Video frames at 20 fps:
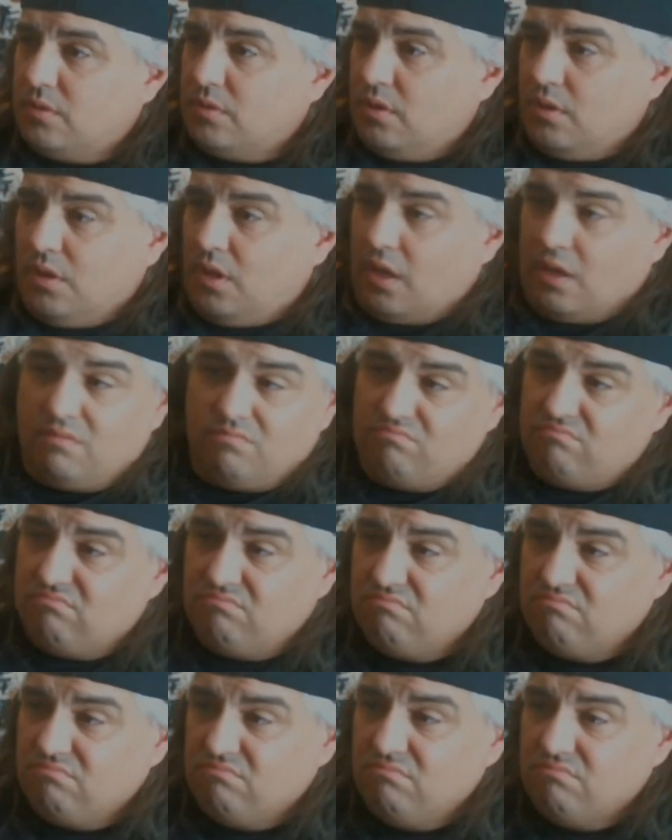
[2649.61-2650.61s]
They're like,
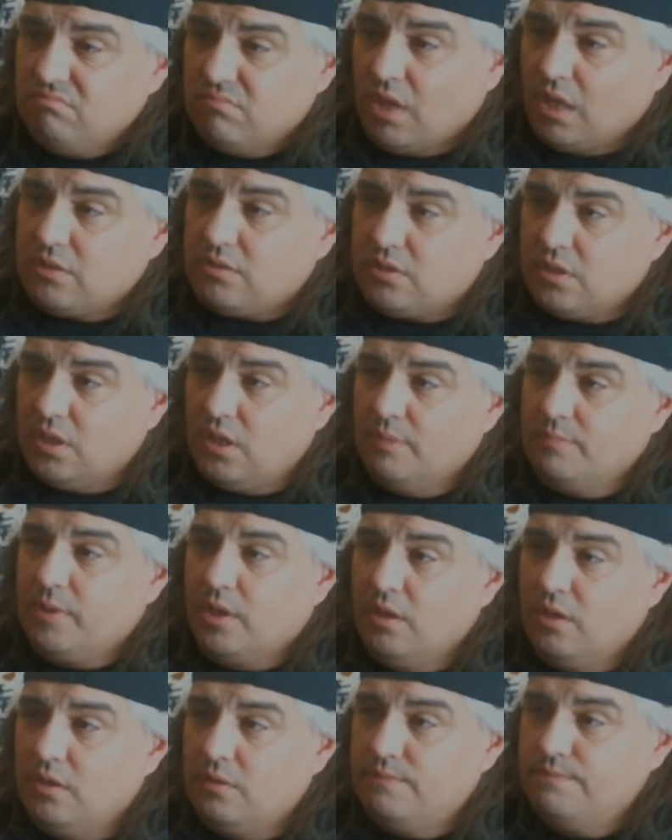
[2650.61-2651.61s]
that's it, I'm
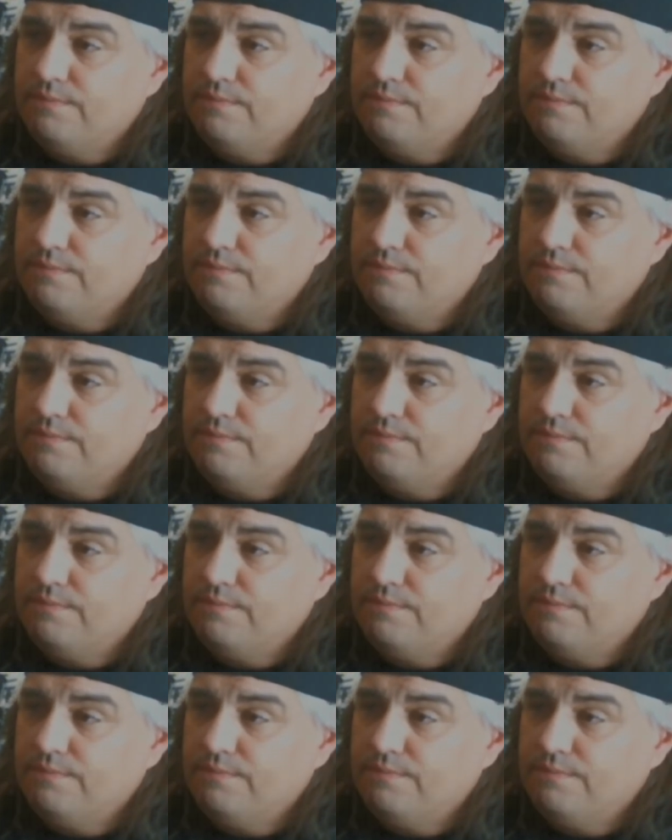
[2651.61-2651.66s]
good.